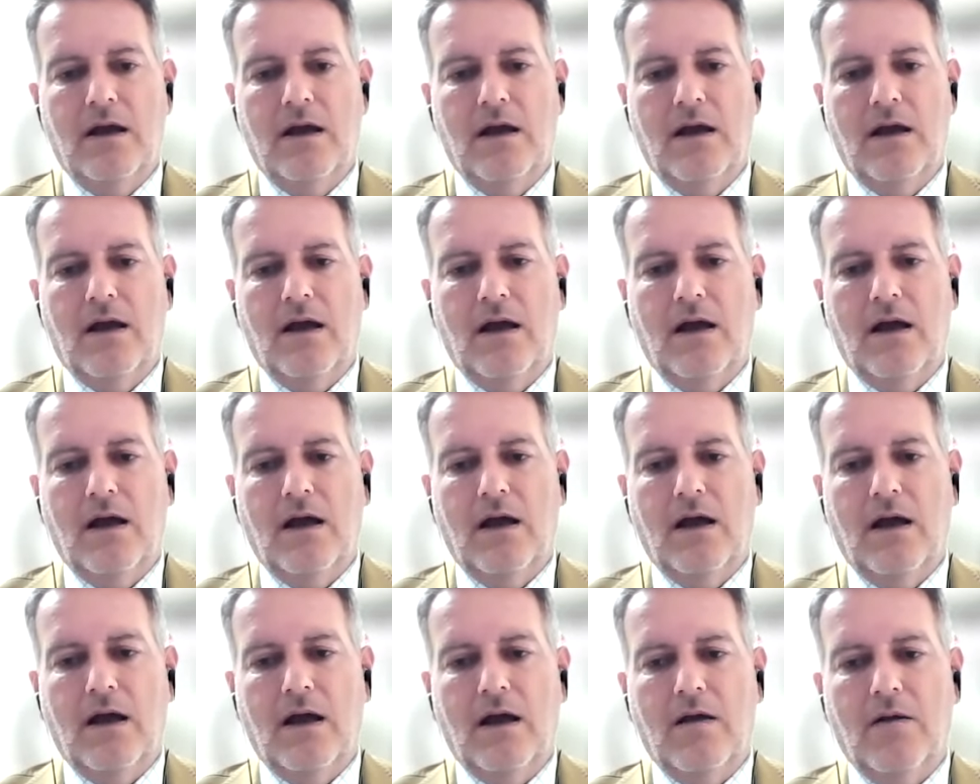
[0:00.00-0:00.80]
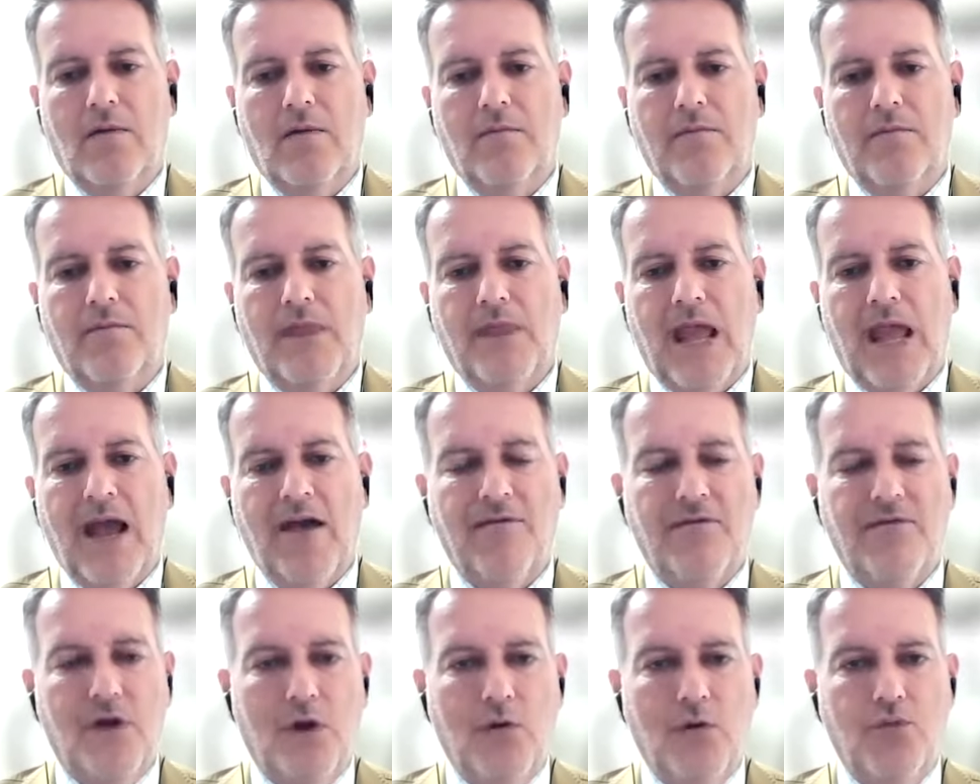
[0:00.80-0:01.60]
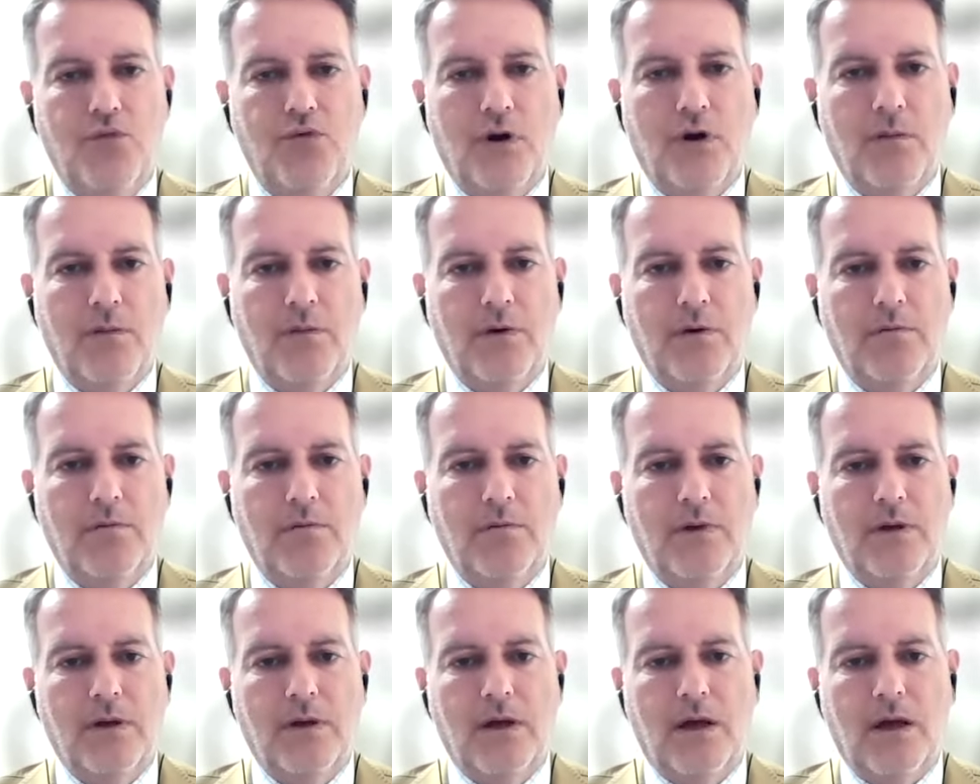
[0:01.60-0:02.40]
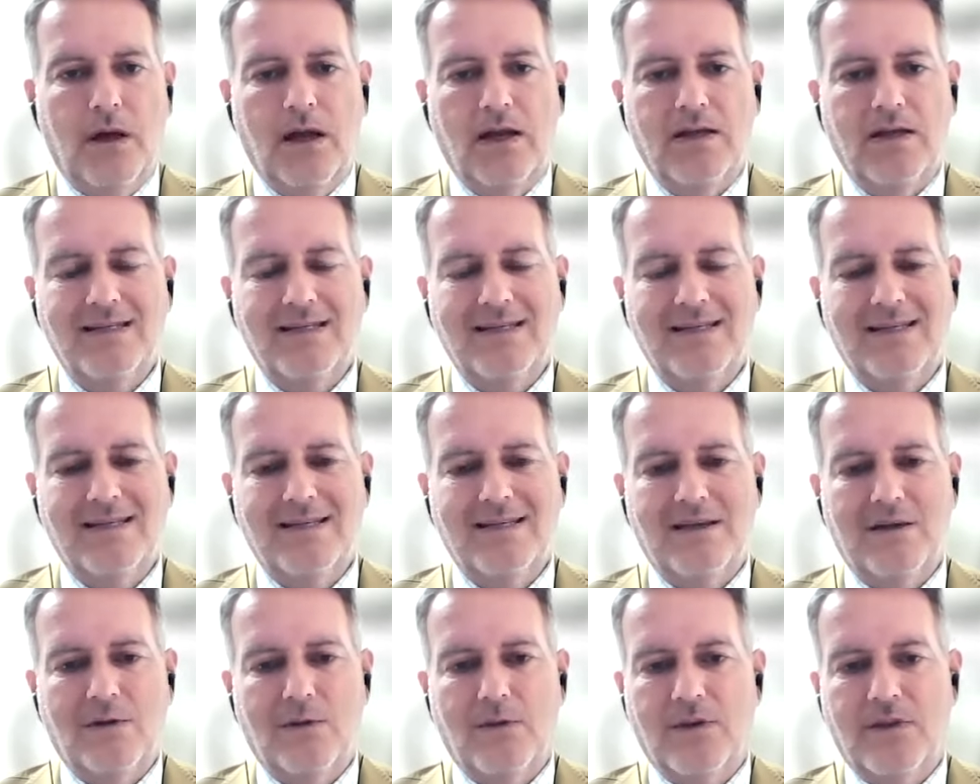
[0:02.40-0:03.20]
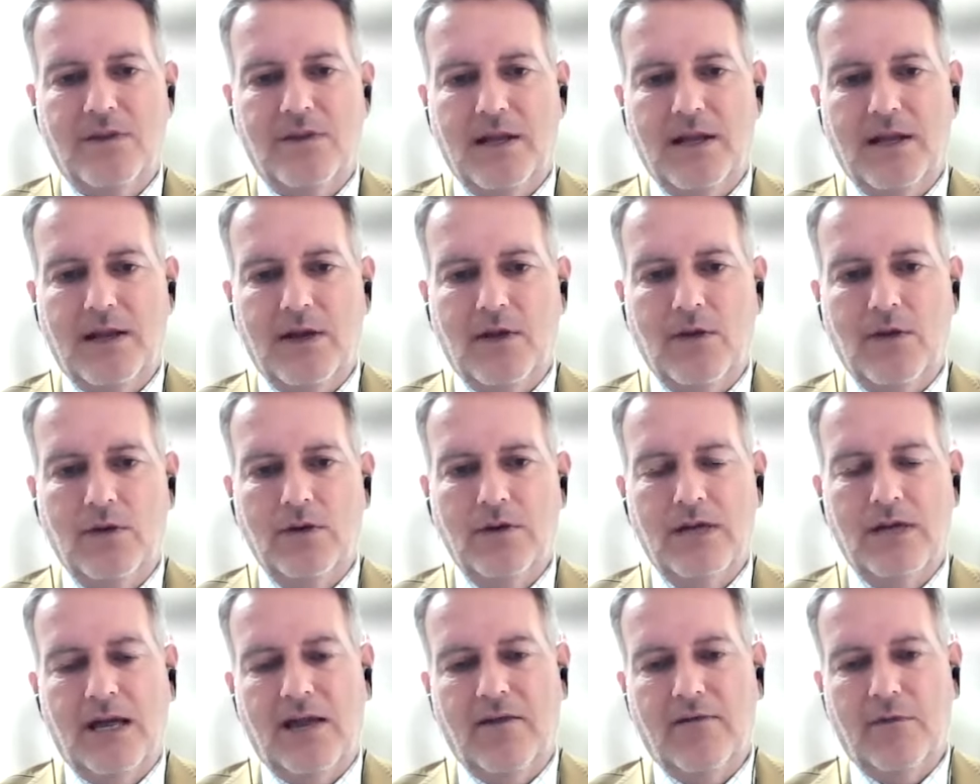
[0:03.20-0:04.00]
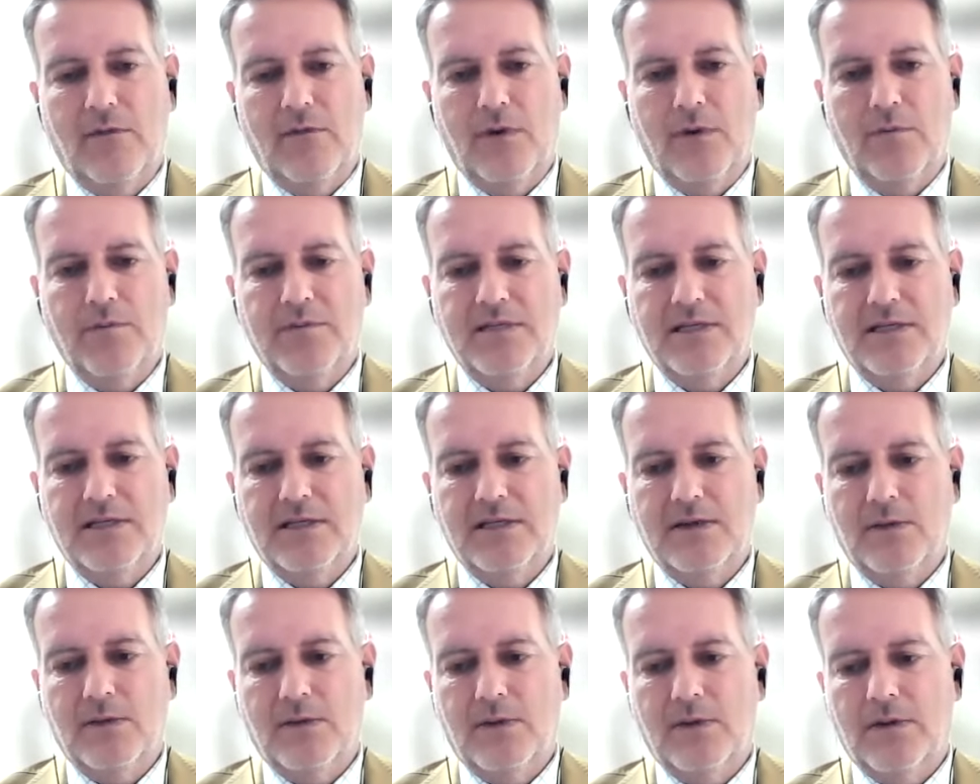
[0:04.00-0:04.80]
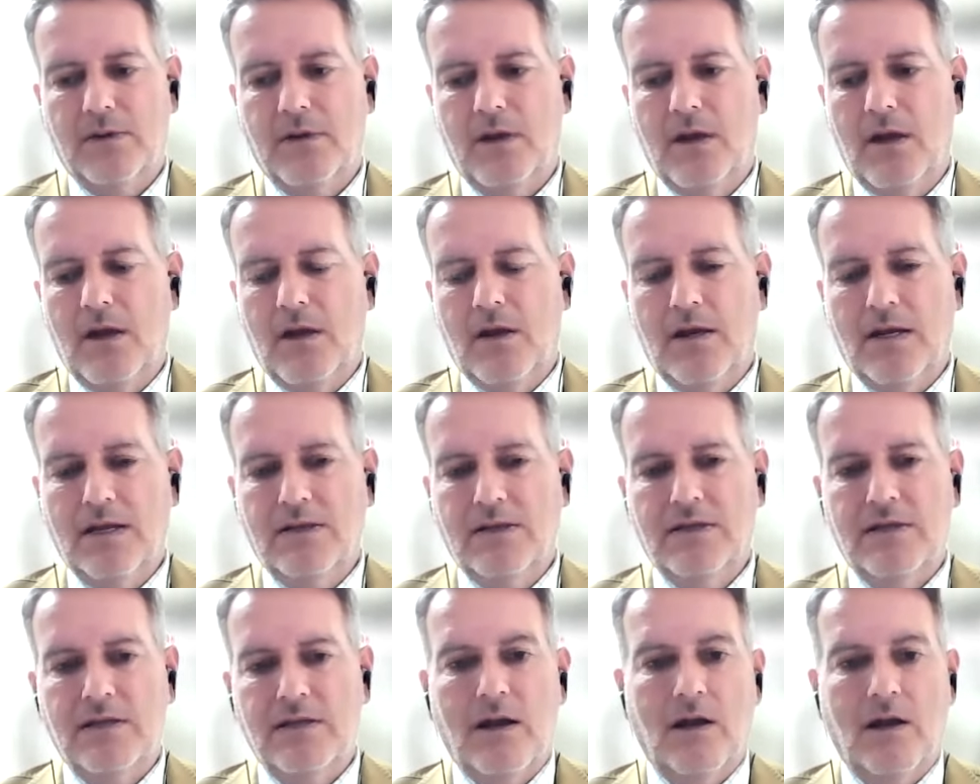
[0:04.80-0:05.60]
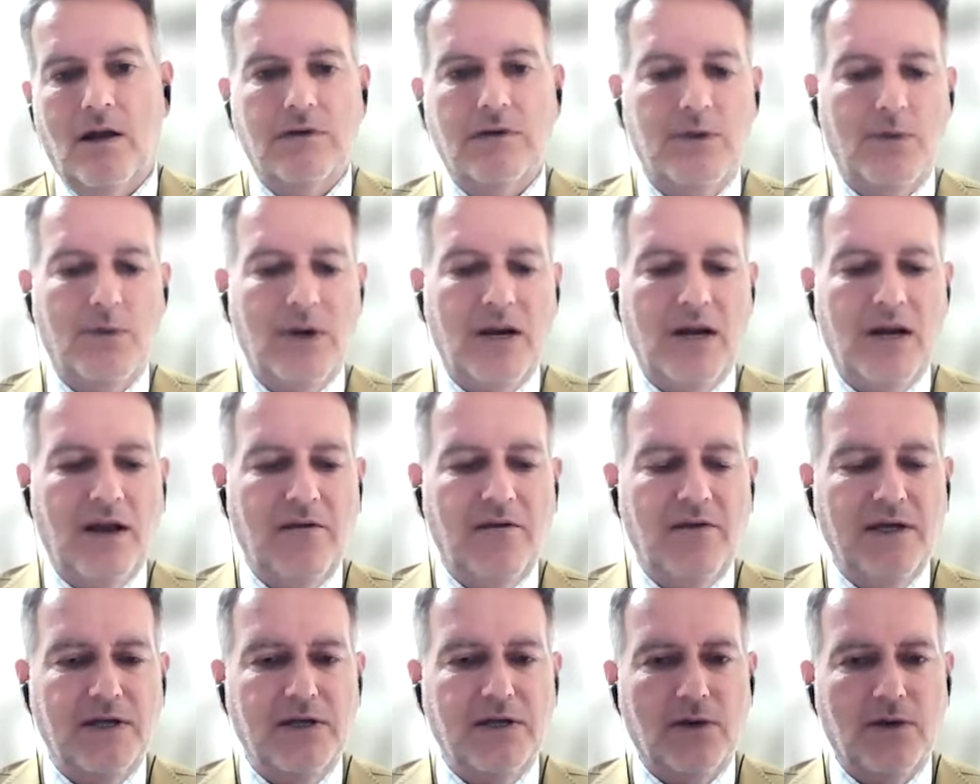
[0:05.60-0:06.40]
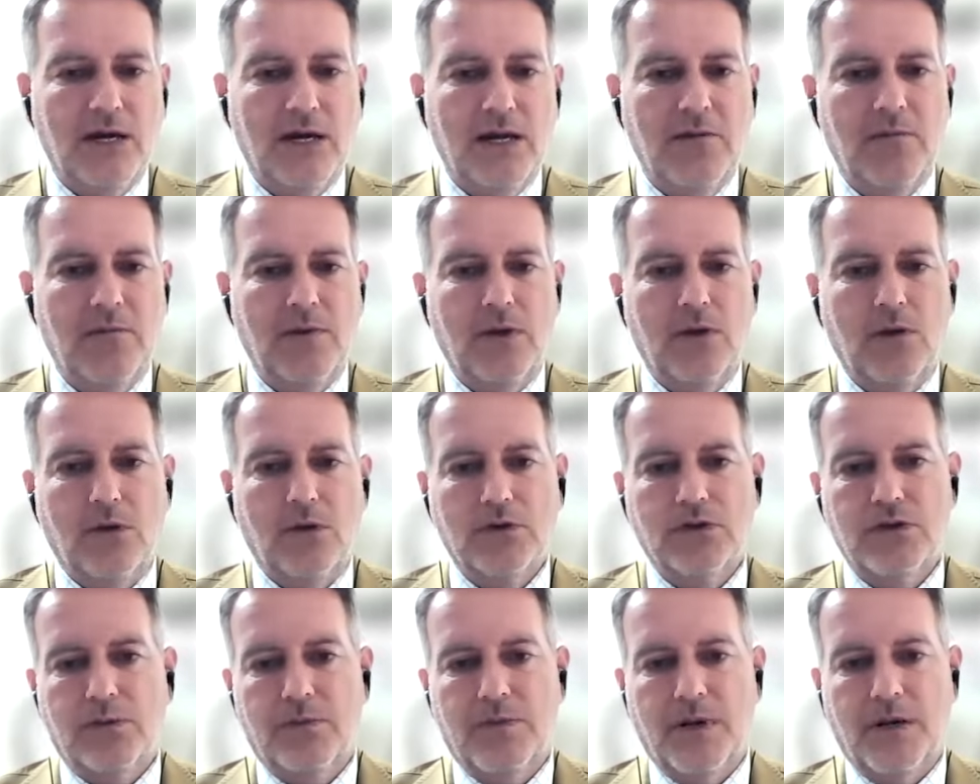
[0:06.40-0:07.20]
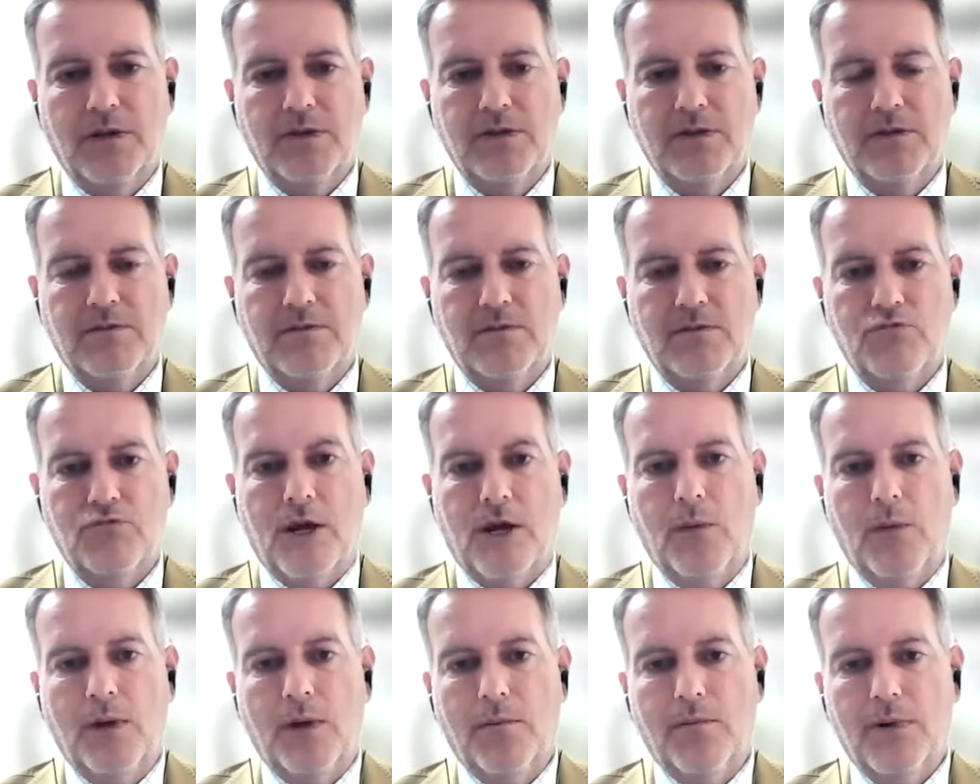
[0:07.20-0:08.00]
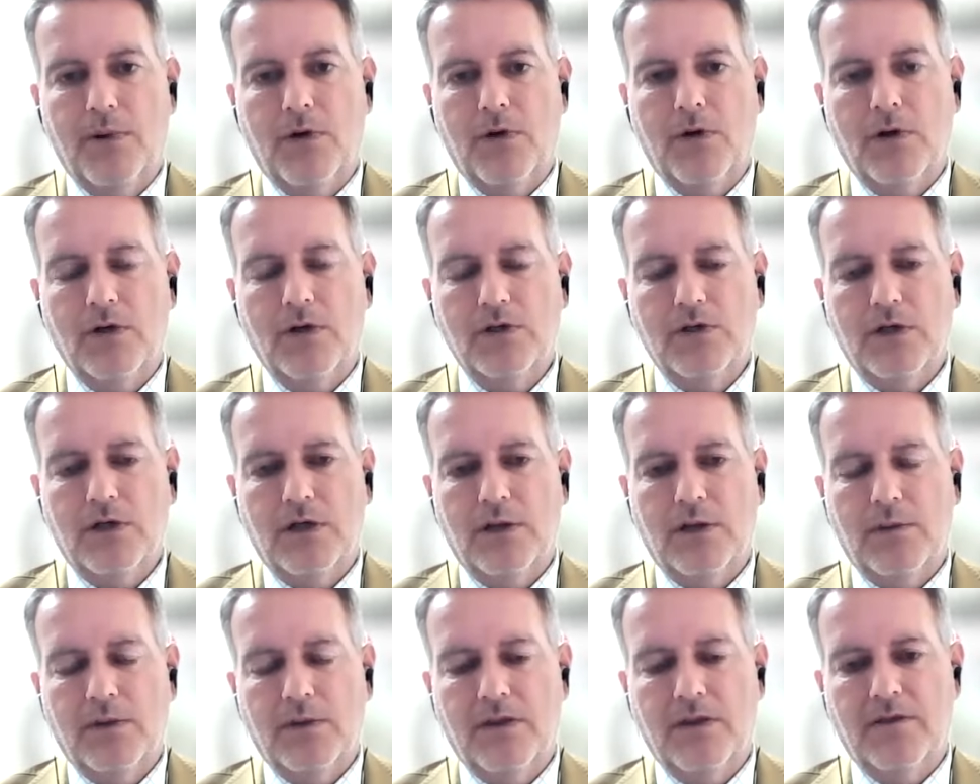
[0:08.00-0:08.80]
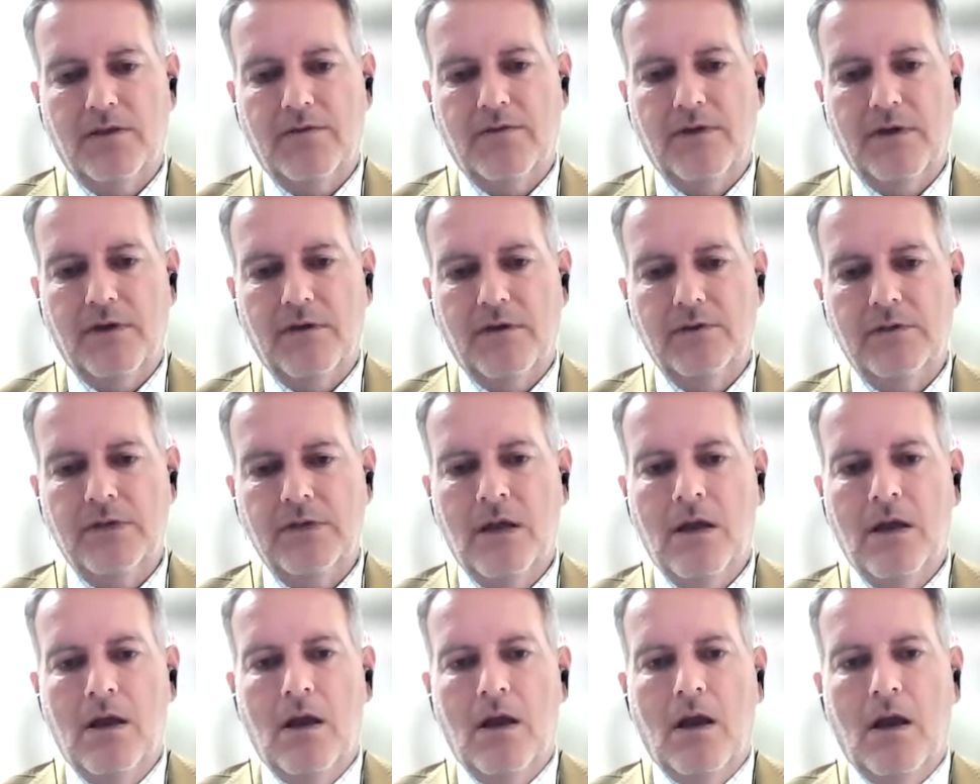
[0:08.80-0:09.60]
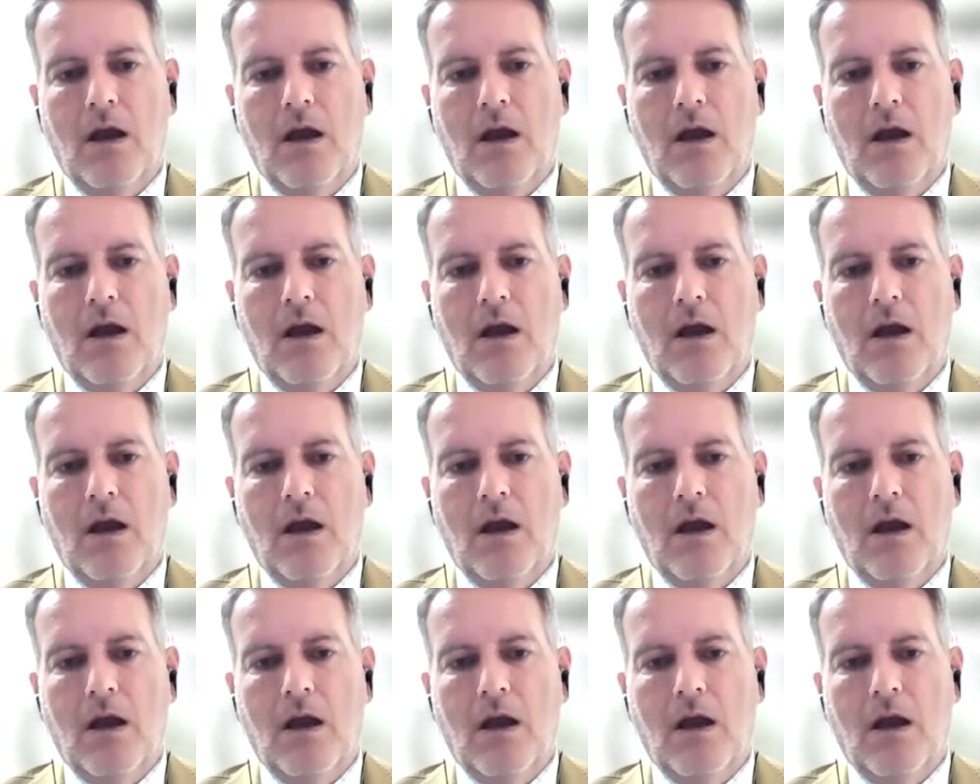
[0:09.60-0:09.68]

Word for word: um, have no problem uh, sitting with the Likud. They have a problem sitting with Netanyahu. Someone like Avigdor Lieberman, also part of the right wing bloc, certainly with his views,